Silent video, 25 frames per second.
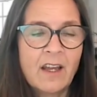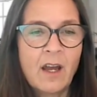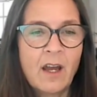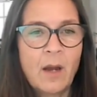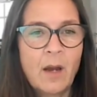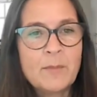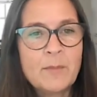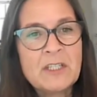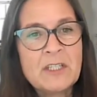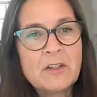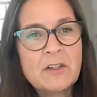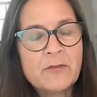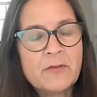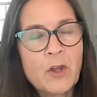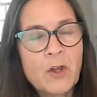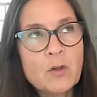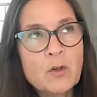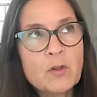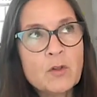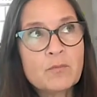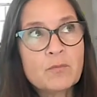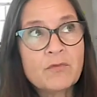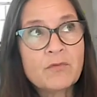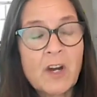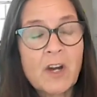I mean,
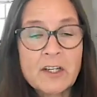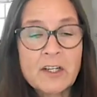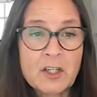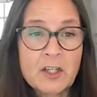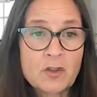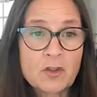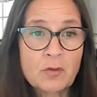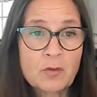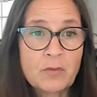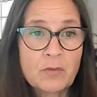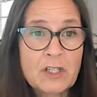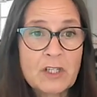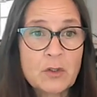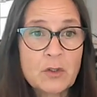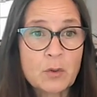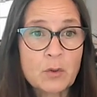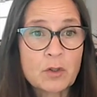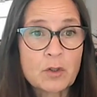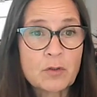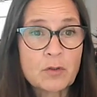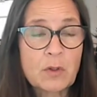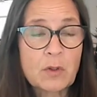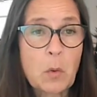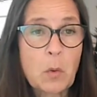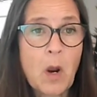those financial
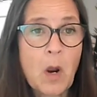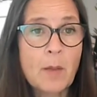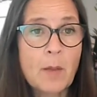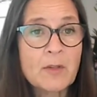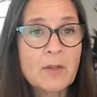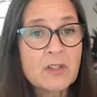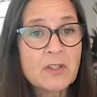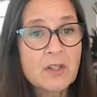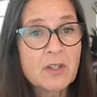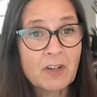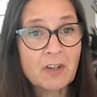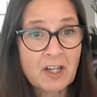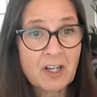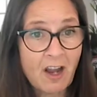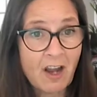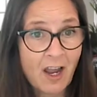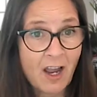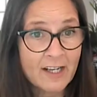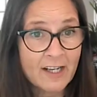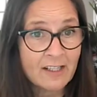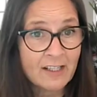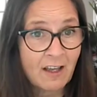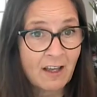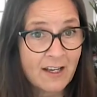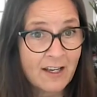resource requirements are a
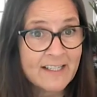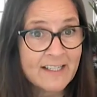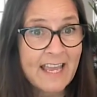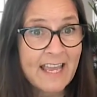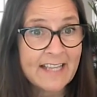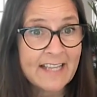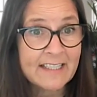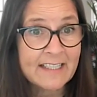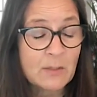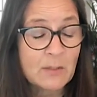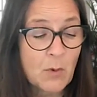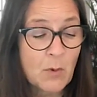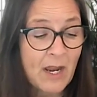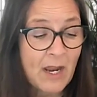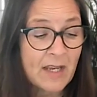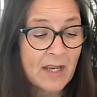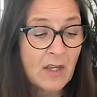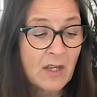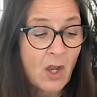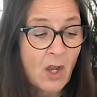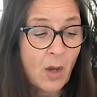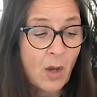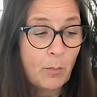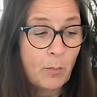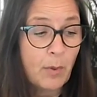guideline anyway.
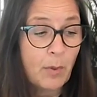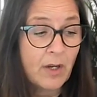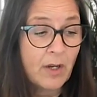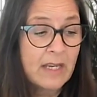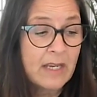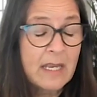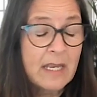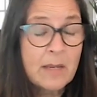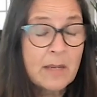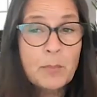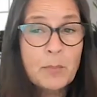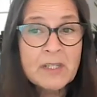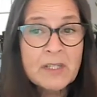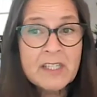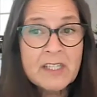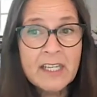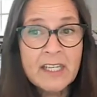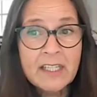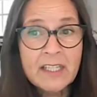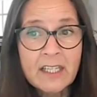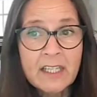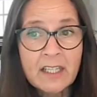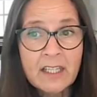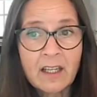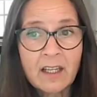But in
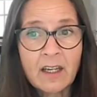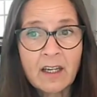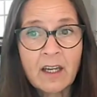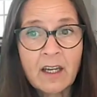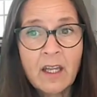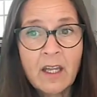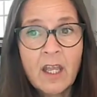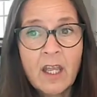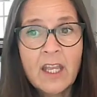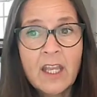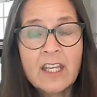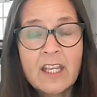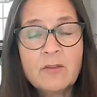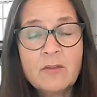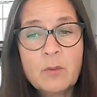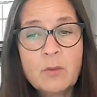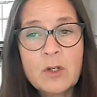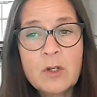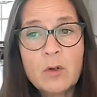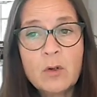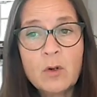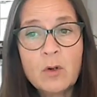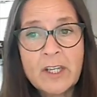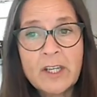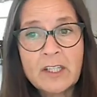particular, if we're
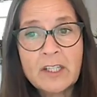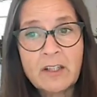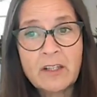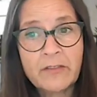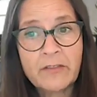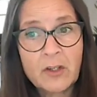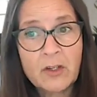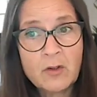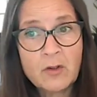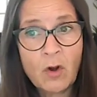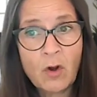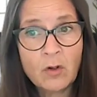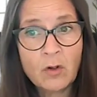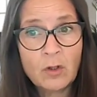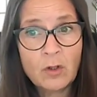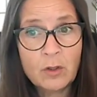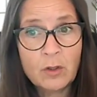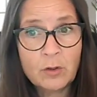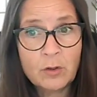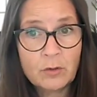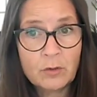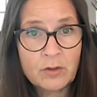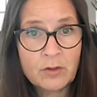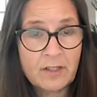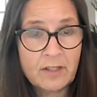looking at the
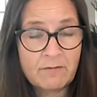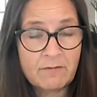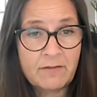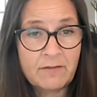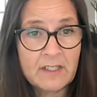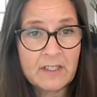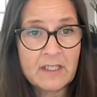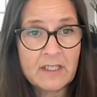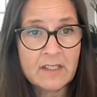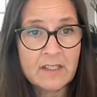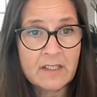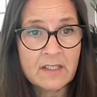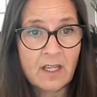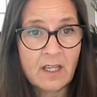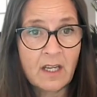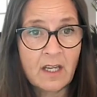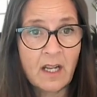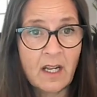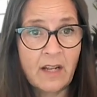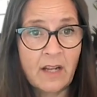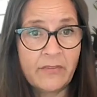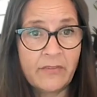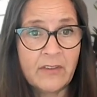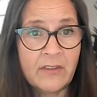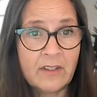non-lucrative visa
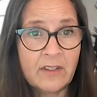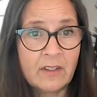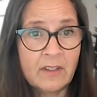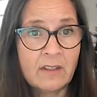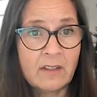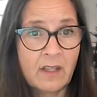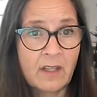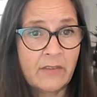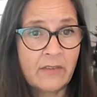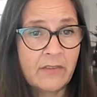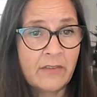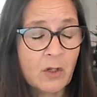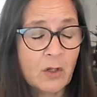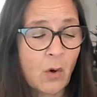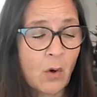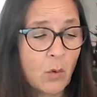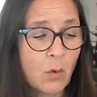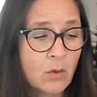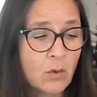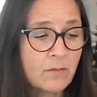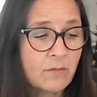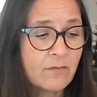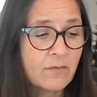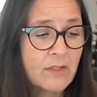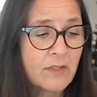and the
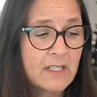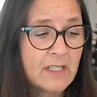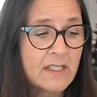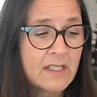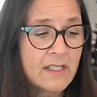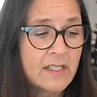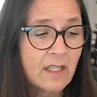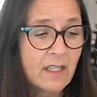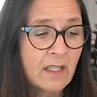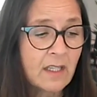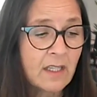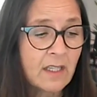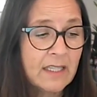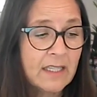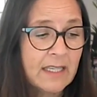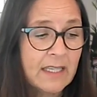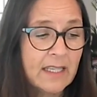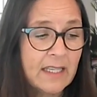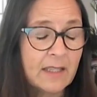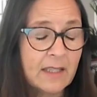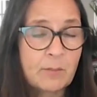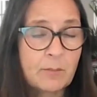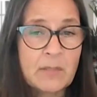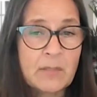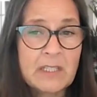golden visa,
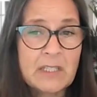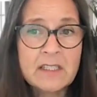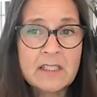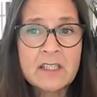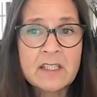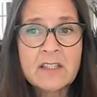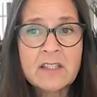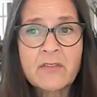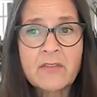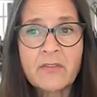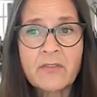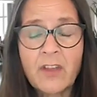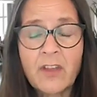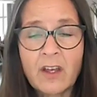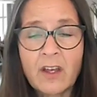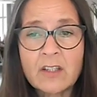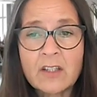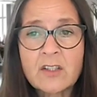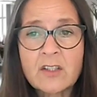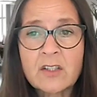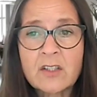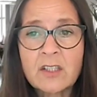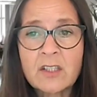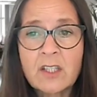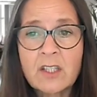it means
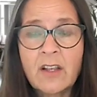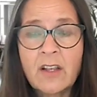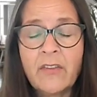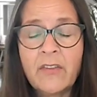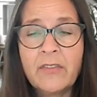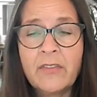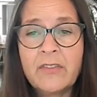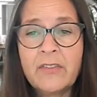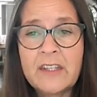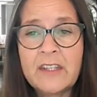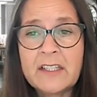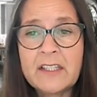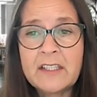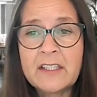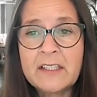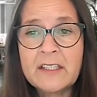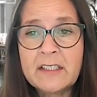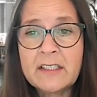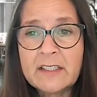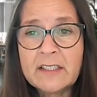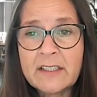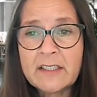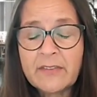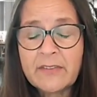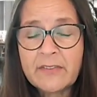that
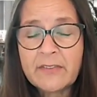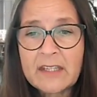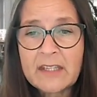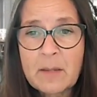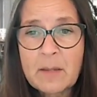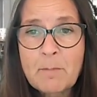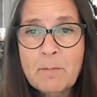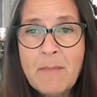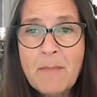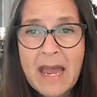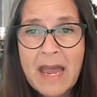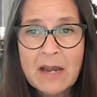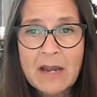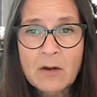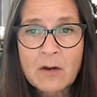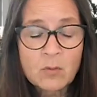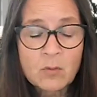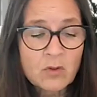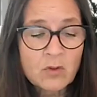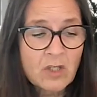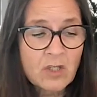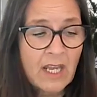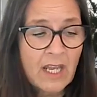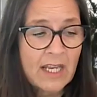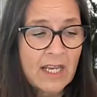the
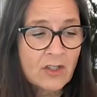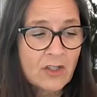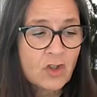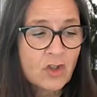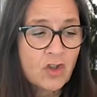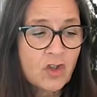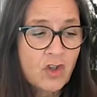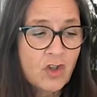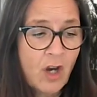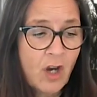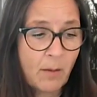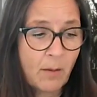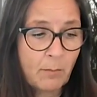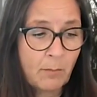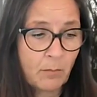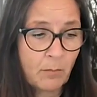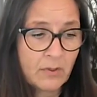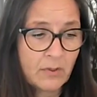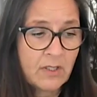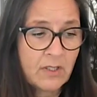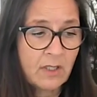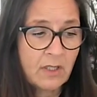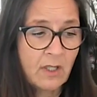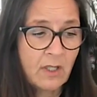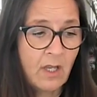amount has
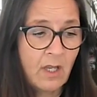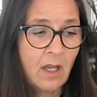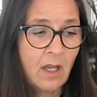jumped